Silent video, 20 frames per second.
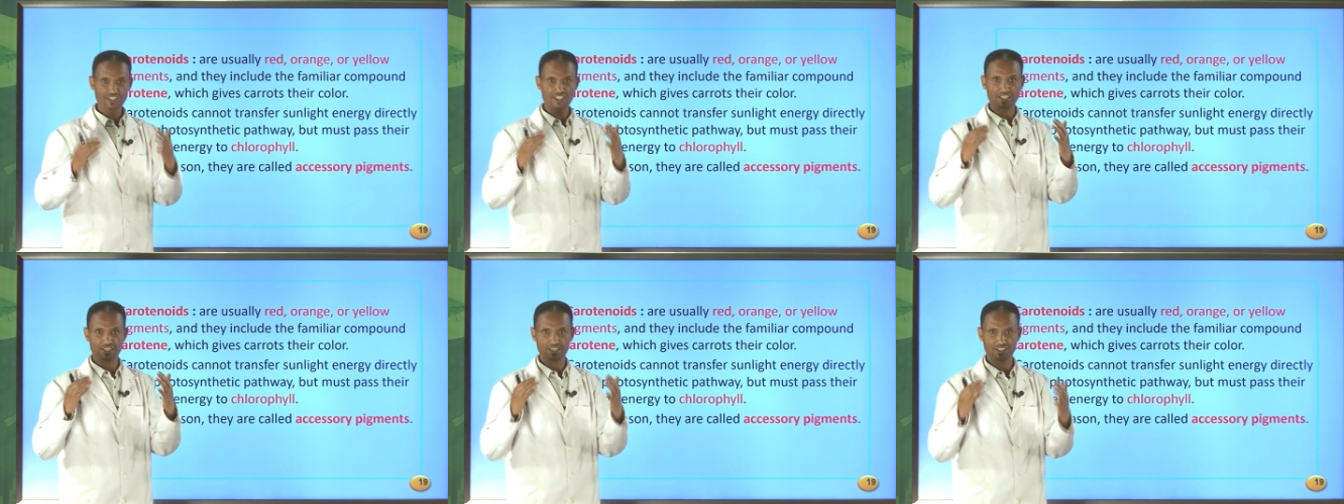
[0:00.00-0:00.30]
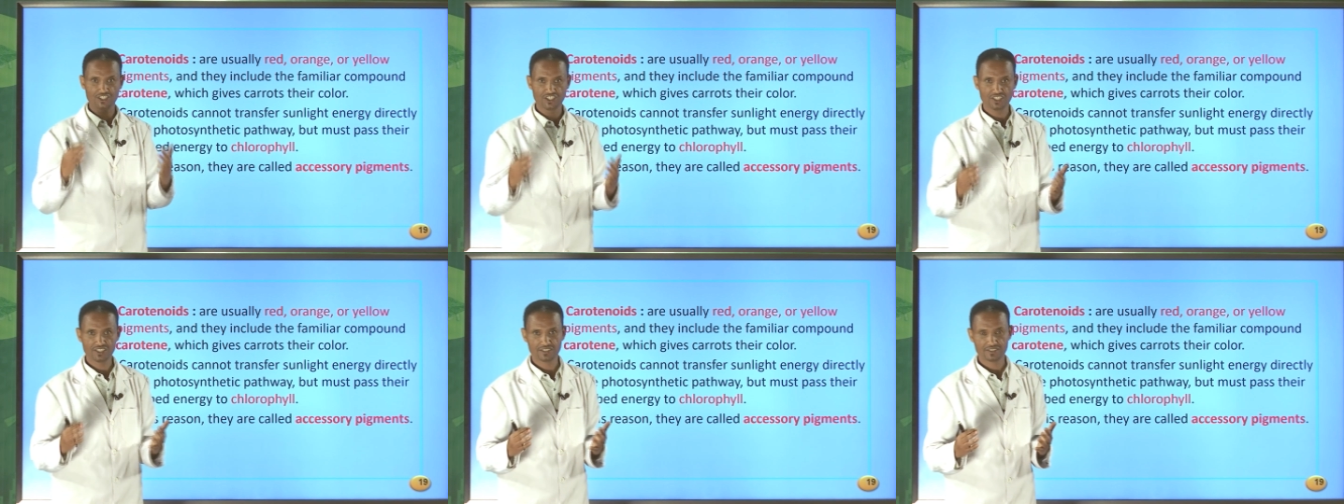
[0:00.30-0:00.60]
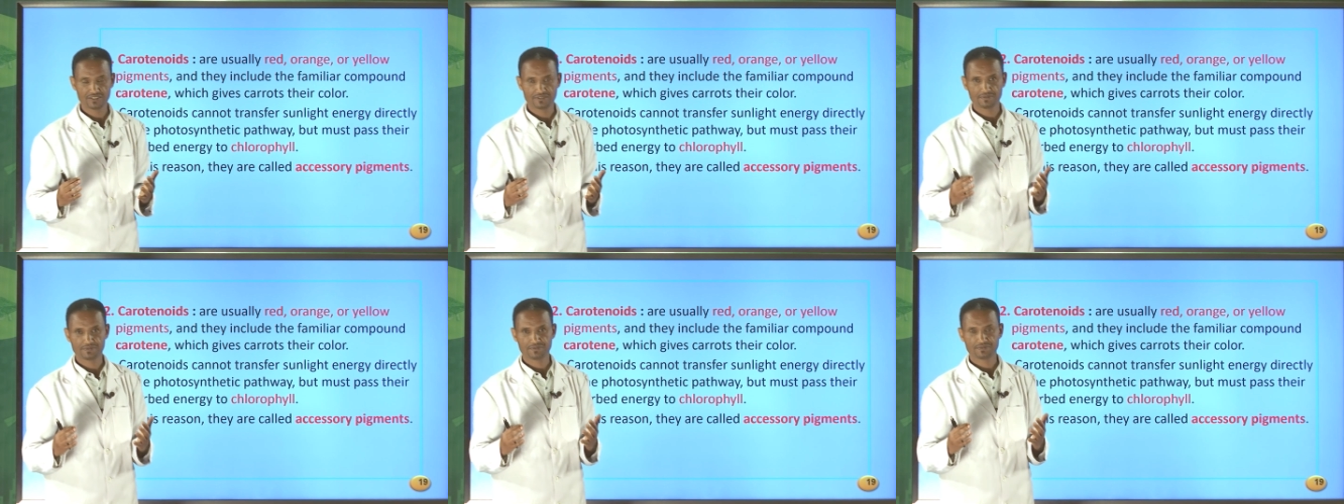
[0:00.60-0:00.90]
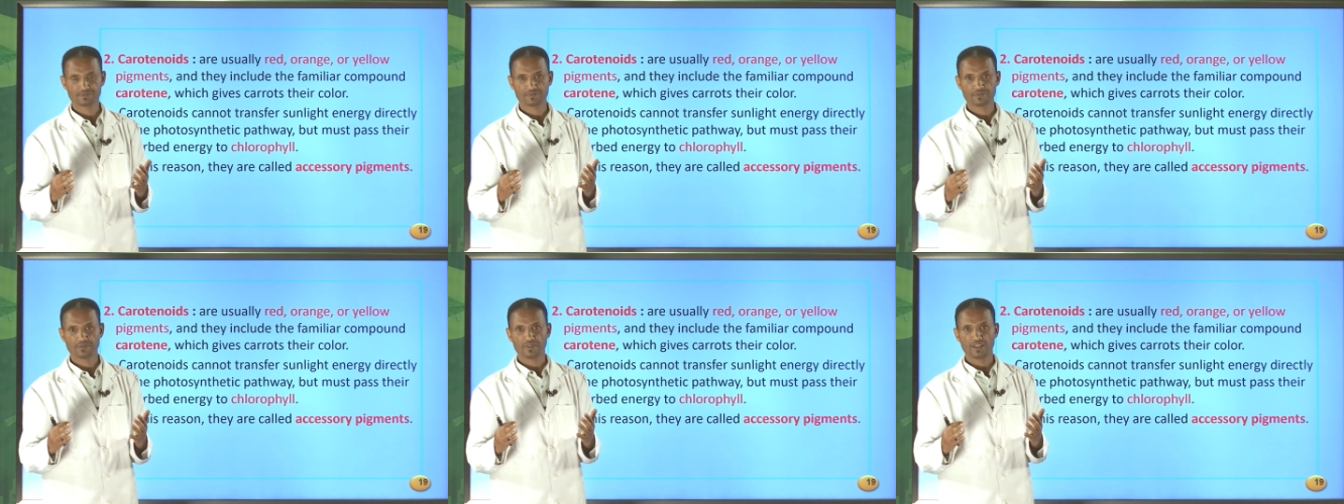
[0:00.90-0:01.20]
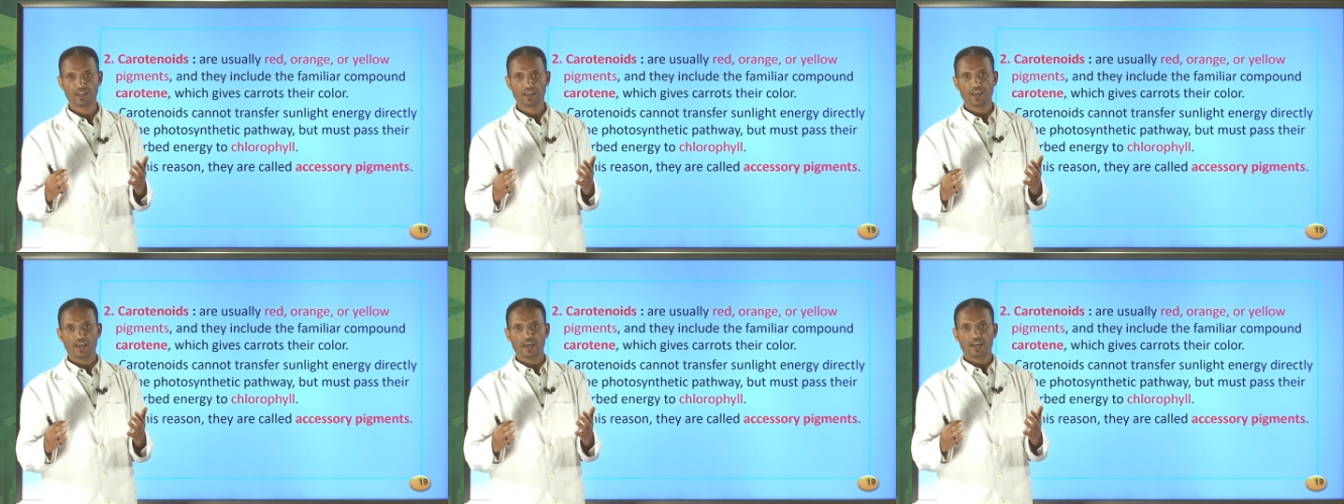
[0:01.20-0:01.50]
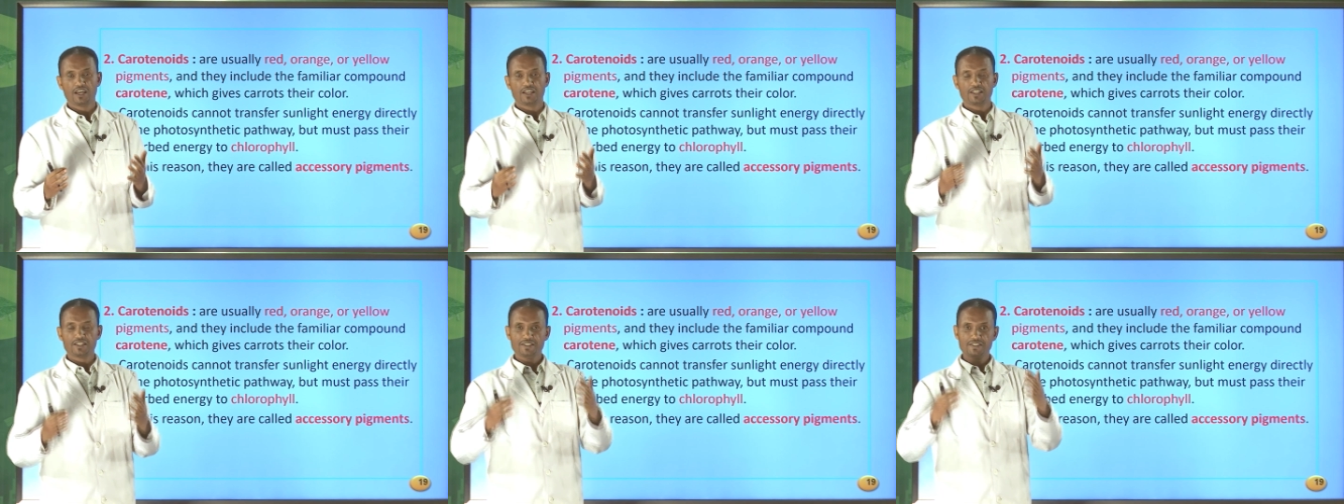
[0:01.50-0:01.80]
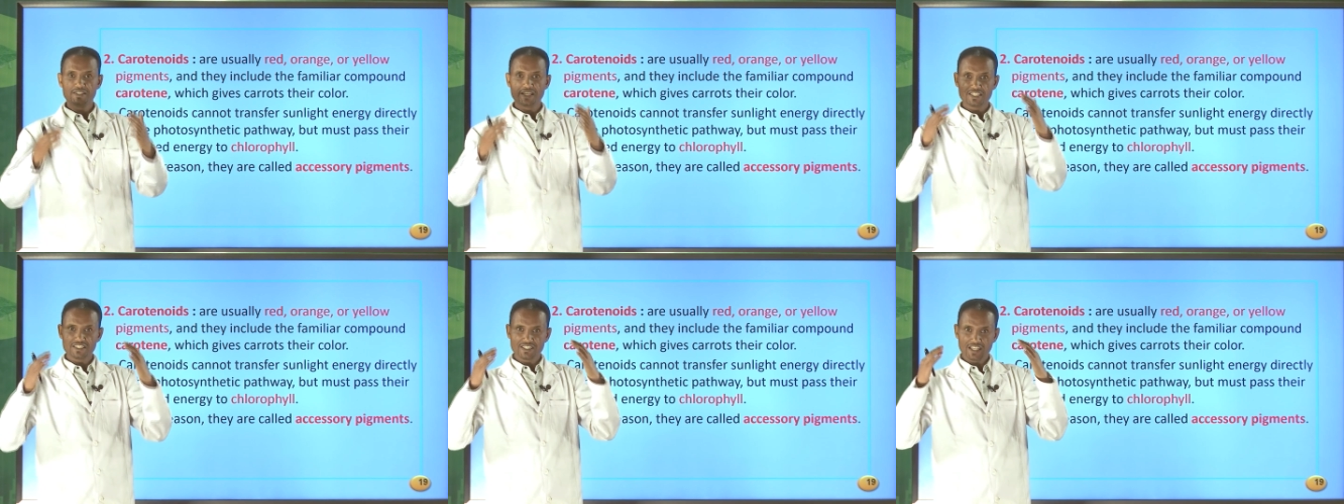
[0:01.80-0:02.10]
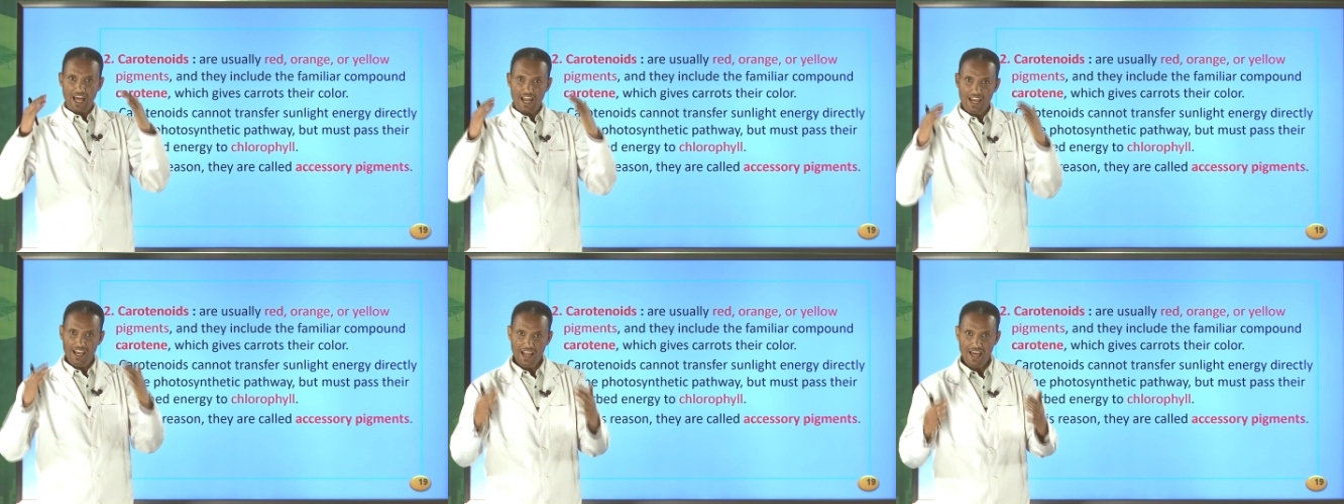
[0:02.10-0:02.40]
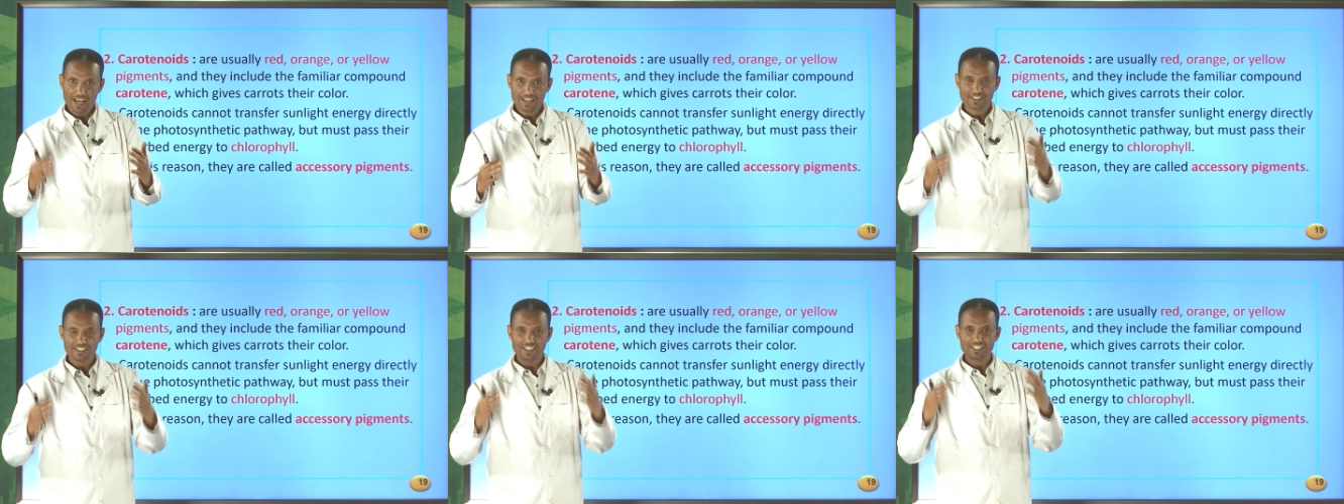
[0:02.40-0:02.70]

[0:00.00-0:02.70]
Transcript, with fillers: energy, the sunlight